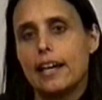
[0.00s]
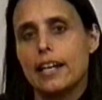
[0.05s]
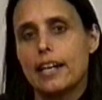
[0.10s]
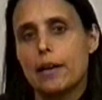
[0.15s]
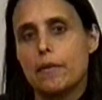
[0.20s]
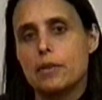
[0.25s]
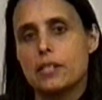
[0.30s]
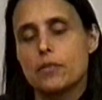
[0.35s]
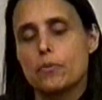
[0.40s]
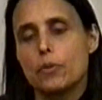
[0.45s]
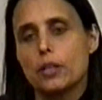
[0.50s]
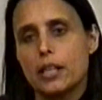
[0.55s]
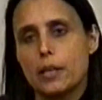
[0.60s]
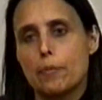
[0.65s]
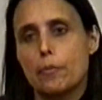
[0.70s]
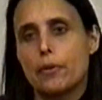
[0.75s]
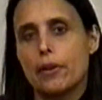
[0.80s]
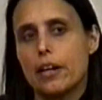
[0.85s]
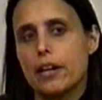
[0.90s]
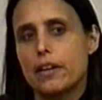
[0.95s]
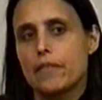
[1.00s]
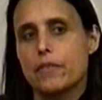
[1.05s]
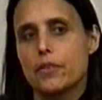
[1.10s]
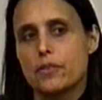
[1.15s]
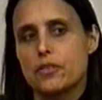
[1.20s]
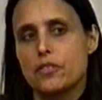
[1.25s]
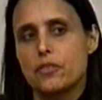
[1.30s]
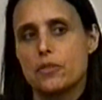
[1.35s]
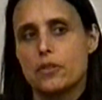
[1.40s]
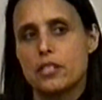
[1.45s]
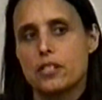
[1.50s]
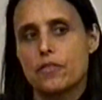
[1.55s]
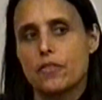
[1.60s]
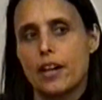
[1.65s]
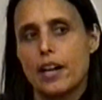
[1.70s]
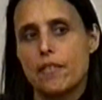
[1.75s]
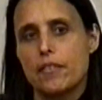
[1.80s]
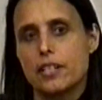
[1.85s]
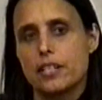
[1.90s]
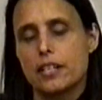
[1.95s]
And I was really proud of those students
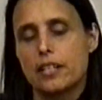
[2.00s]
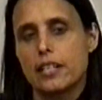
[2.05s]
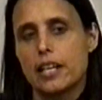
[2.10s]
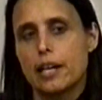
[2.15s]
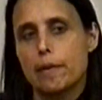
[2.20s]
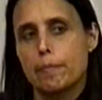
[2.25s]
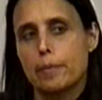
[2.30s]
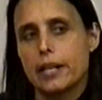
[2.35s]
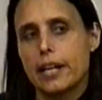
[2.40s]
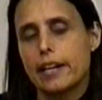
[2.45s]
for having done that.